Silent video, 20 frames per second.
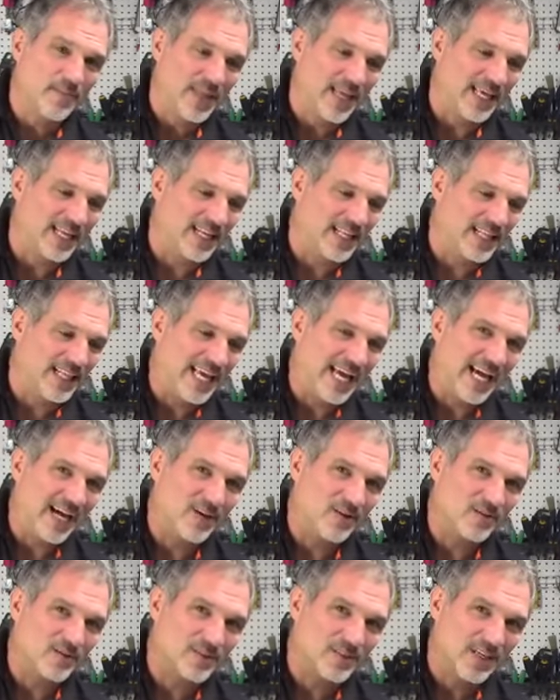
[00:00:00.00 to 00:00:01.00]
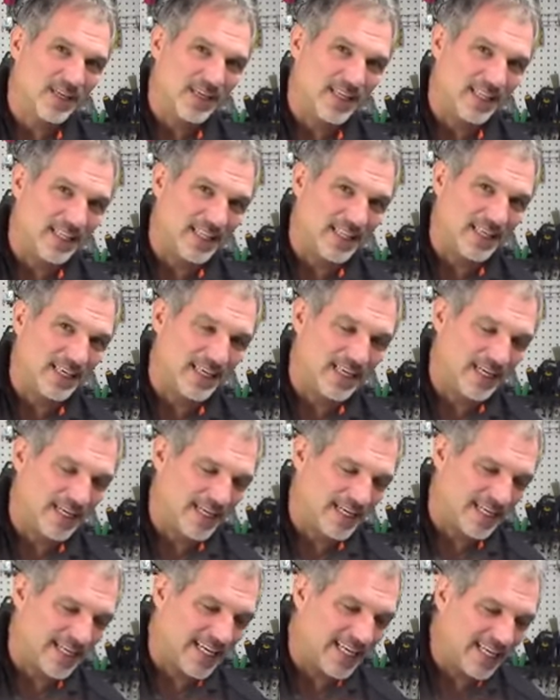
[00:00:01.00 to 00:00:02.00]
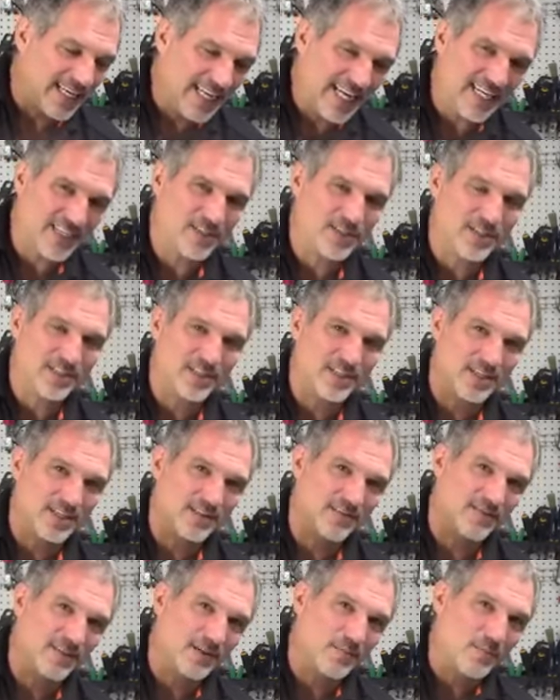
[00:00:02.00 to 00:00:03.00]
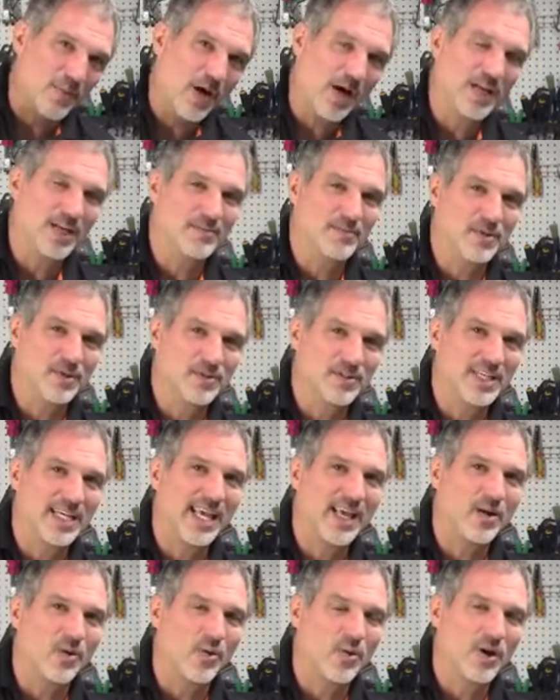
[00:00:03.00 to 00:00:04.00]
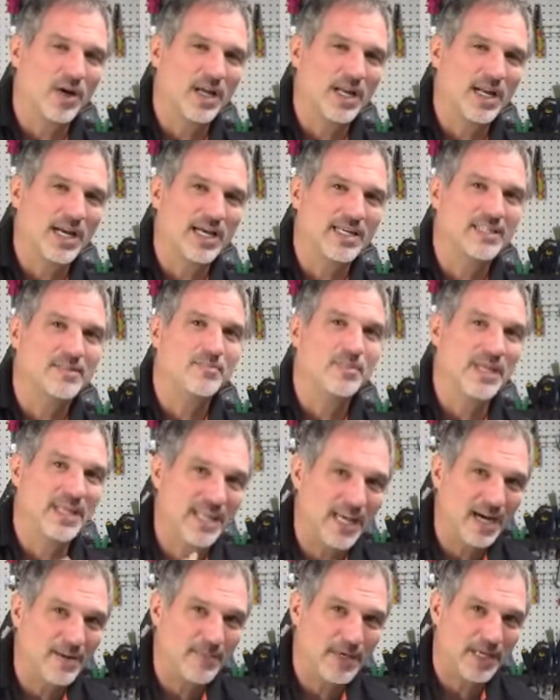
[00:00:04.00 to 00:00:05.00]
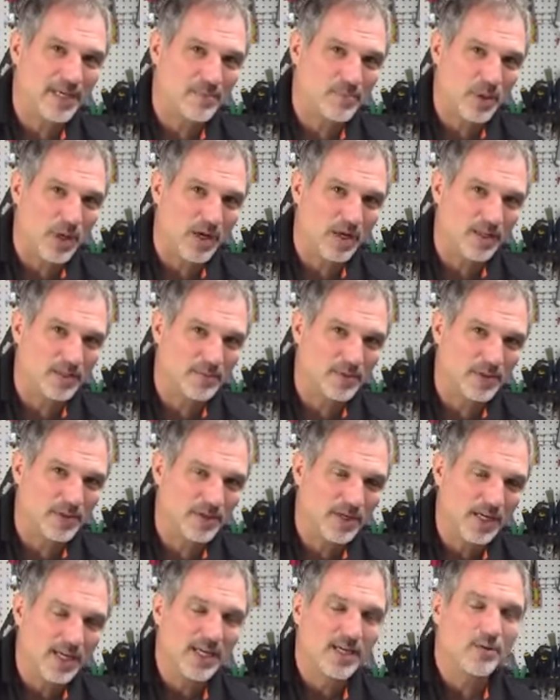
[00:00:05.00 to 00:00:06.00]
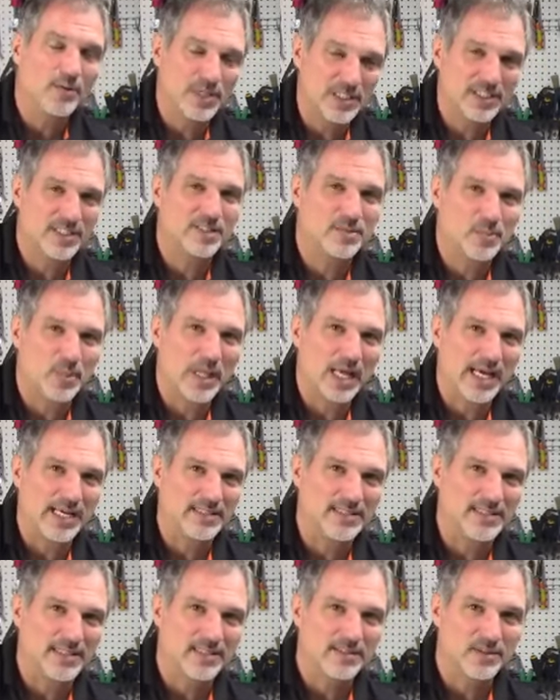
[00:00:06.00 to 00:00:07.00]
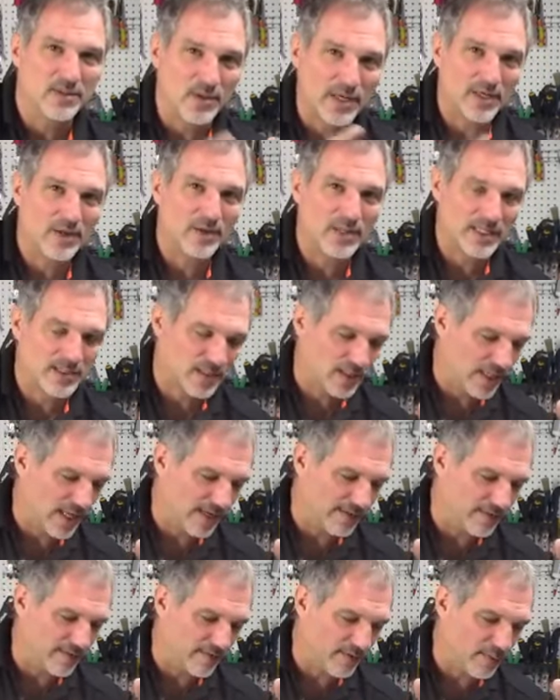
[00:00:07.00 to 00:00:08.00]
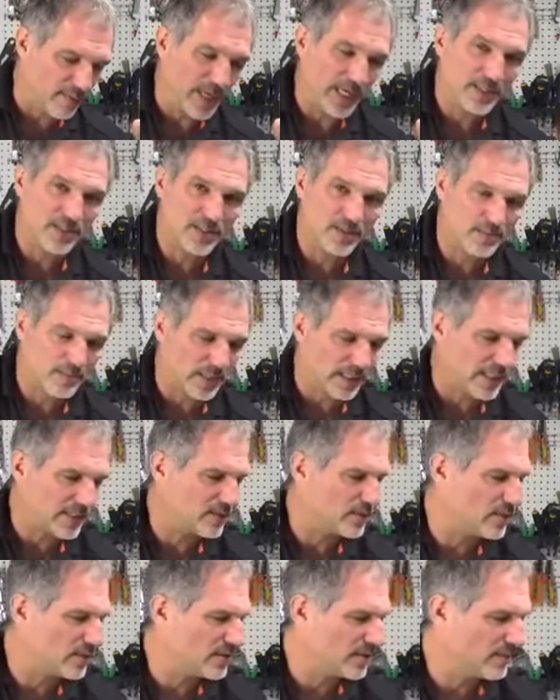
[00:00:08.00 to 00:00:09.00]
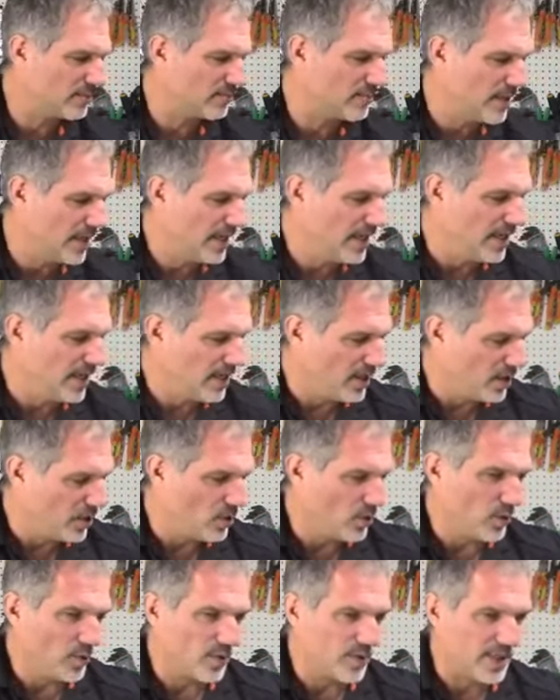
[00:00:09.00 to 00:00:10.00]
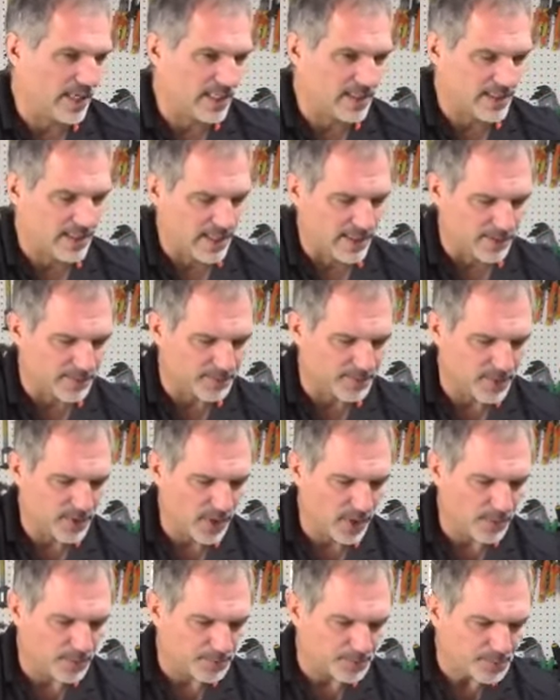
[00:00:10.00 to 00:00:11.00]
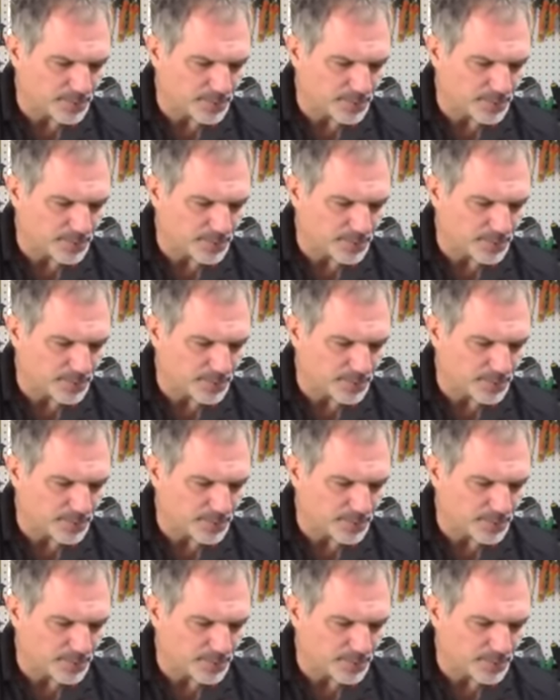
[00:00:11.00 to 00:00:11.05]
it allows the connection of the monomers to get organized, becoming a polymer, which is plastic. So I know that's a lot of information, but let's do some cool things here. So